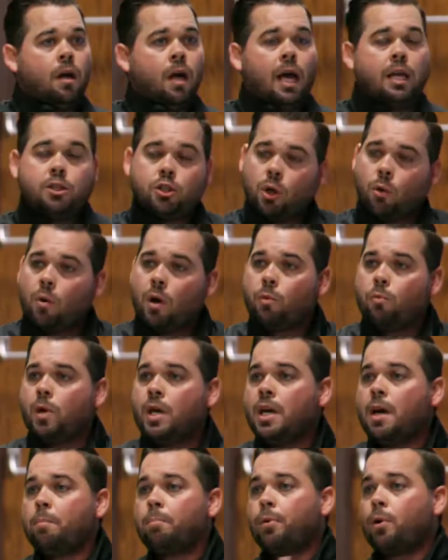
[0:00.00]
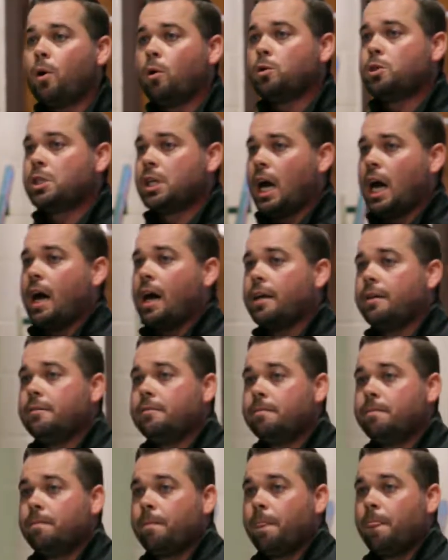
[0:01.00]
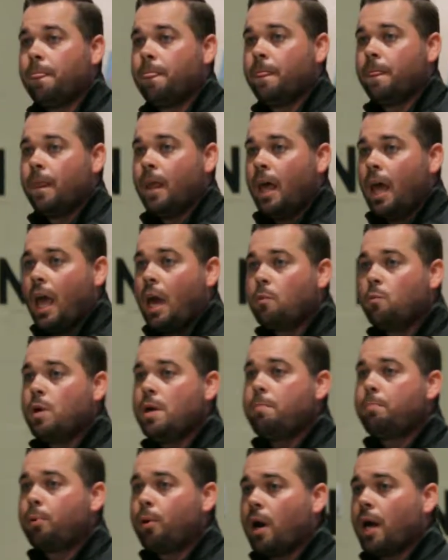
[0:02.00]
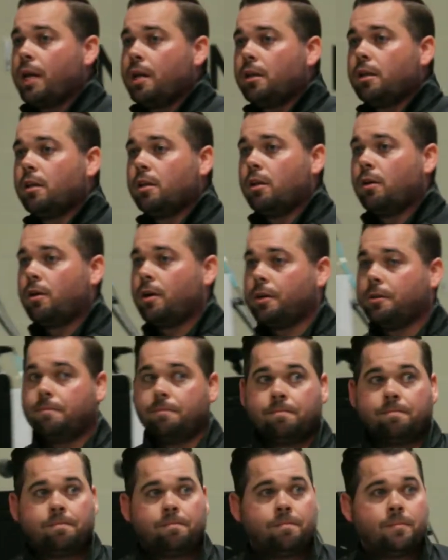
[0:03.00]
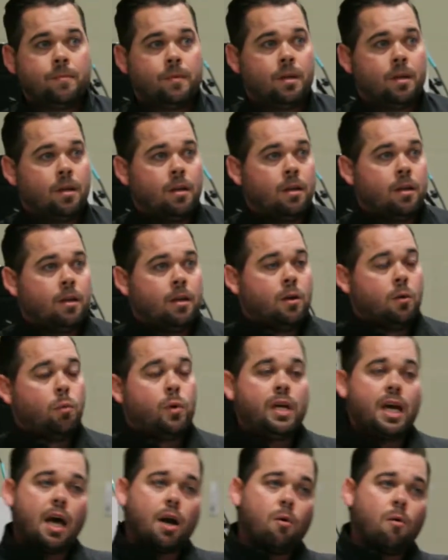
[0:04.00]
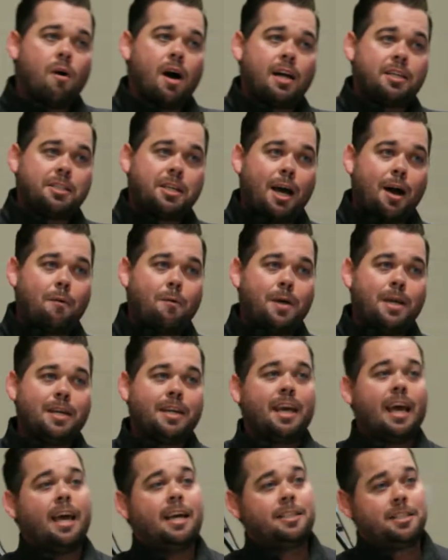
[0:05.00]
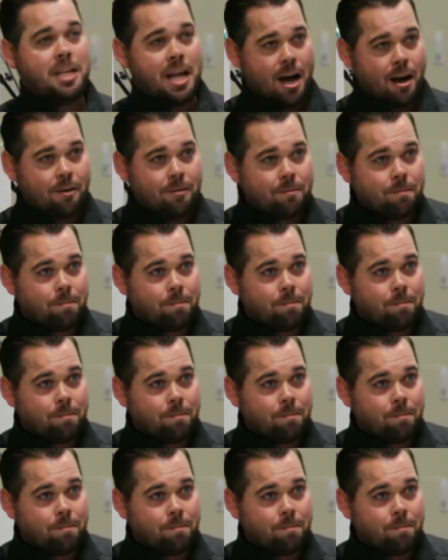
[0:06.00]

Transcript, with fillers: And so when we approach God and we pray to the Lord, we got to watch how we engage now.